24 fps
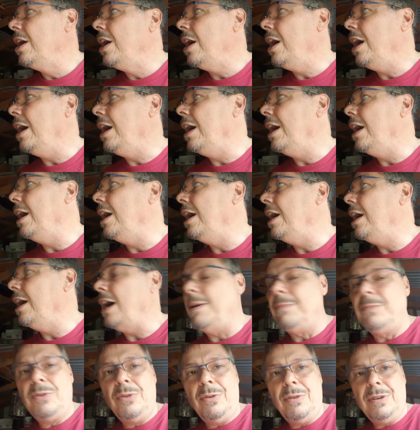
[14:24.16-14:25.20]

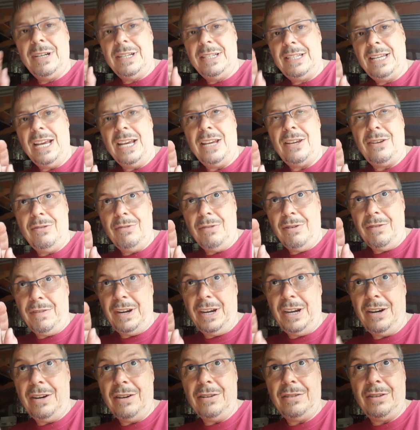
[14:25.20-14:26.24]
I'm going to take you over
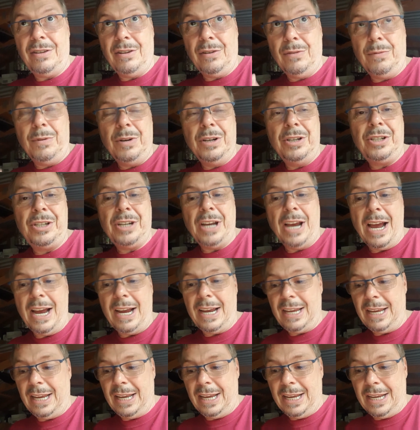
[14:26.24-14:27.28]
here to the wood
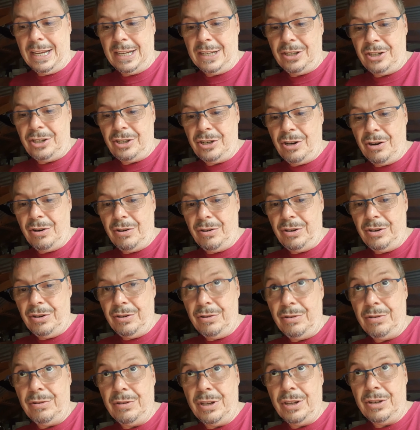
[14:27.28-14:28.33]
shack and show
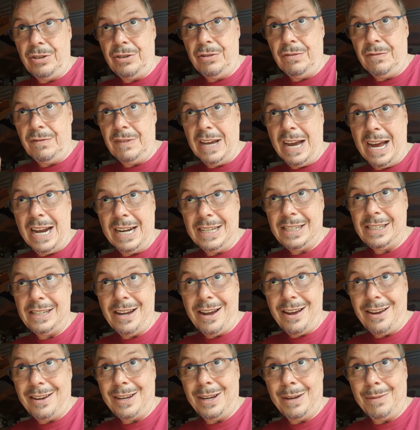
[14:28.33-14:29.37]
you that you've got to
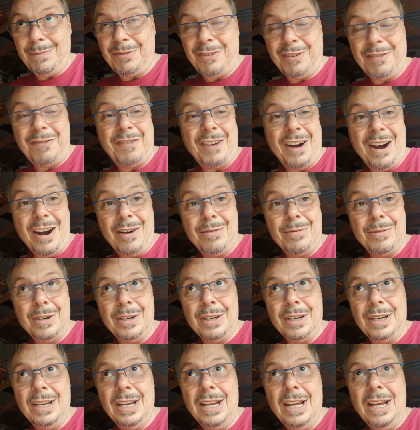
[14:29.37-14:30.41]
stock up for
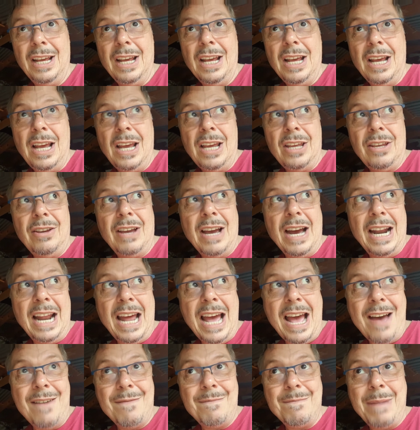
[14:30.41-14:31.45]
firewood. You got to
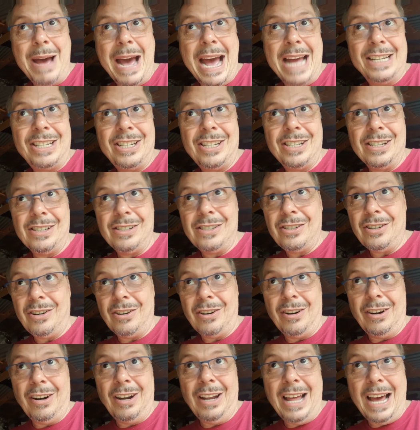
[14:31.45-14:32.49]
have matches
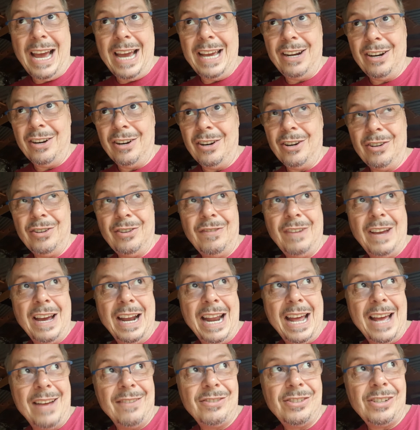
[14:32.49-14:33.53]
or lighter. You've got to
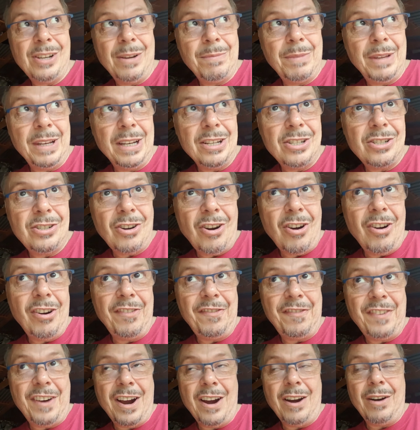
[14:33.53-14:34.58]
have something to start a
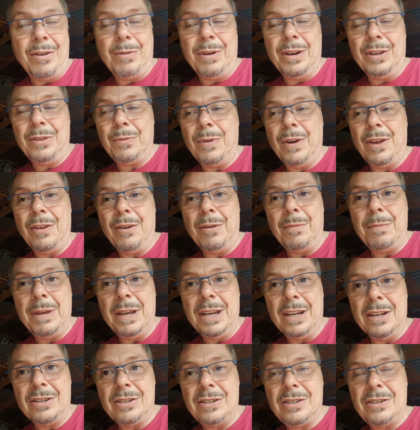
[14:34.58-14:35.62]
fire with, whether it be
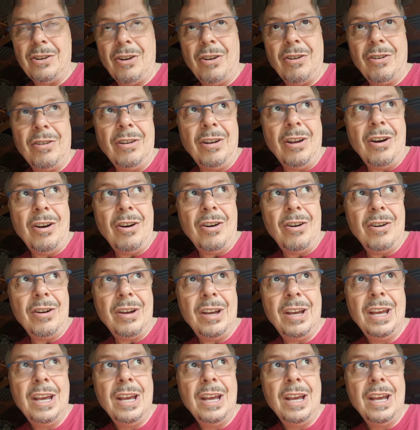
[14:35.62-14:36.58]
a starter log